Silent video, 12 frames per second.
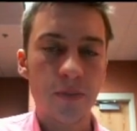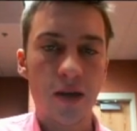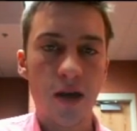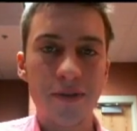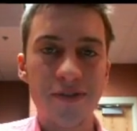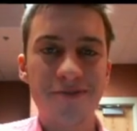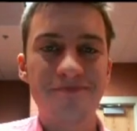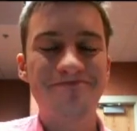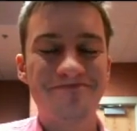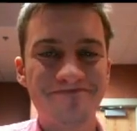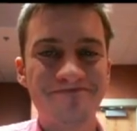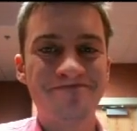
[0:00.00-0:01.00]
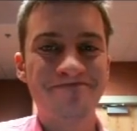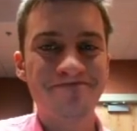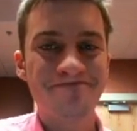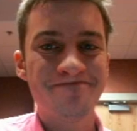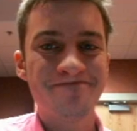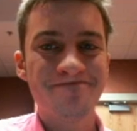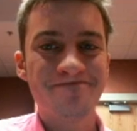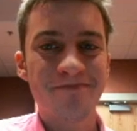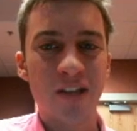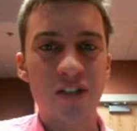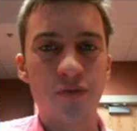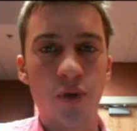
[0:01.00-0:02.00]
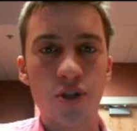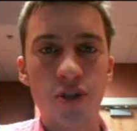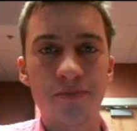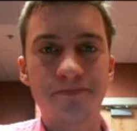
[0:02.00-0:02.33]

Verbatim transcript: comments. Thanks for watching.